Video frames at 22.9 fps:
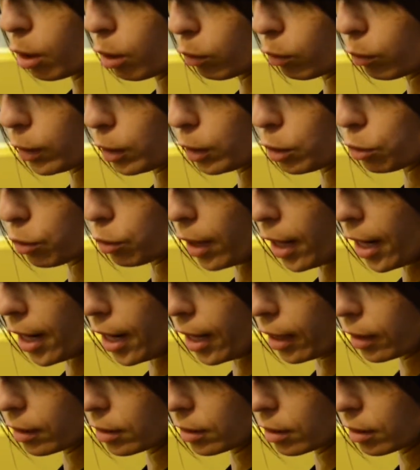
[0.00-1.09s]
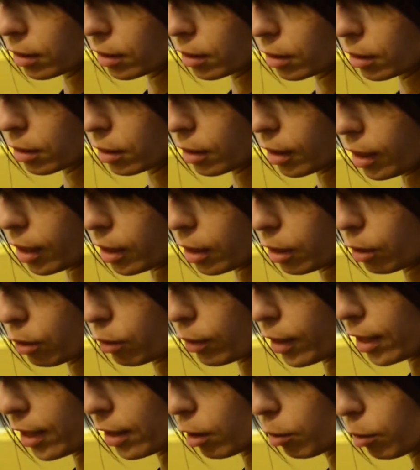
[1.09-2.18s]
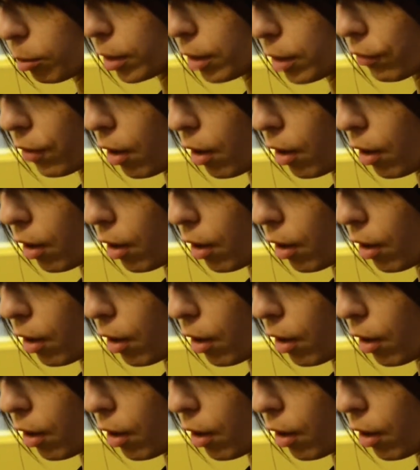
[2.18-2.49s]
retract, kind of create a little bit of a